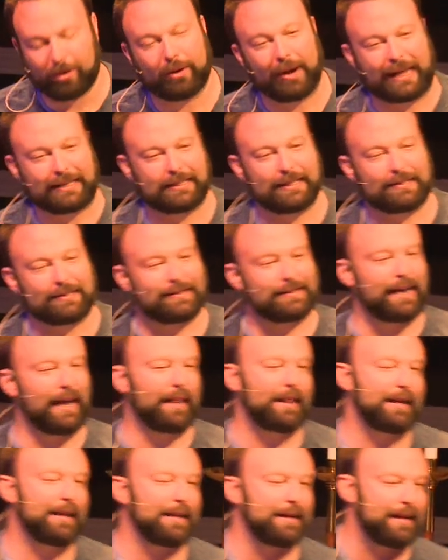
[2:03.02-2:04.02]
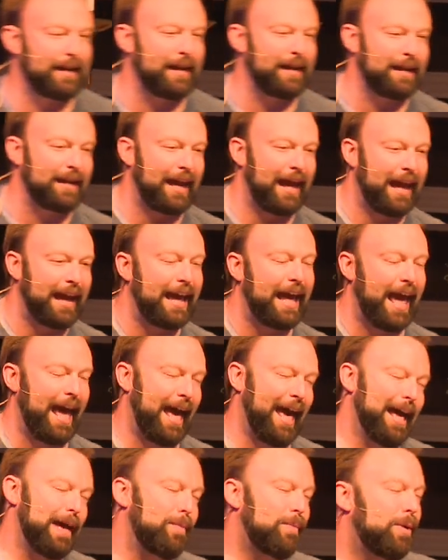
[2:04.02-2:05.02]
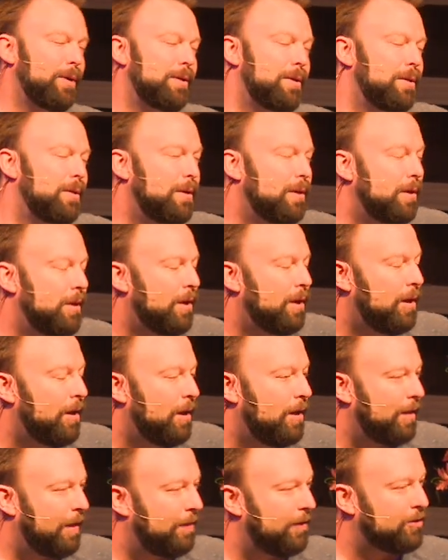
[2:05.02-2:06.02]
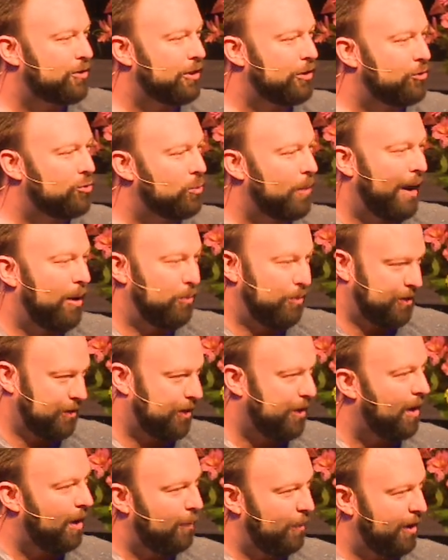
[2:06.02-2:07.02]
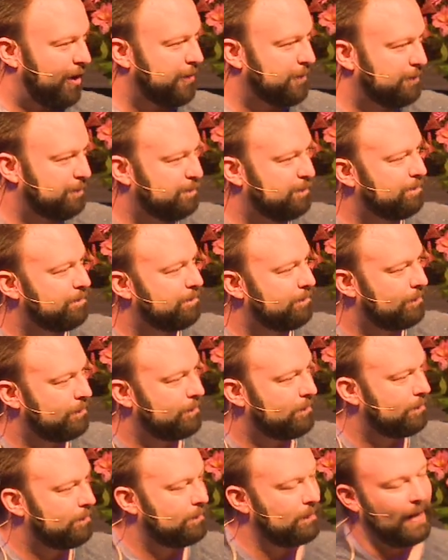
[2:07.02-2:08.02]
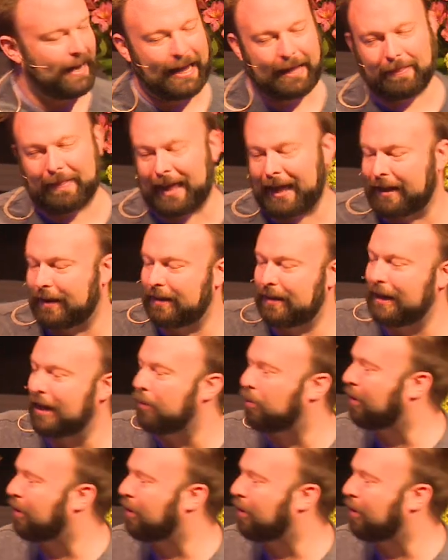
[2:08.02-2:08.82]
as he's telling King Ahab that there's a drought coming and that it will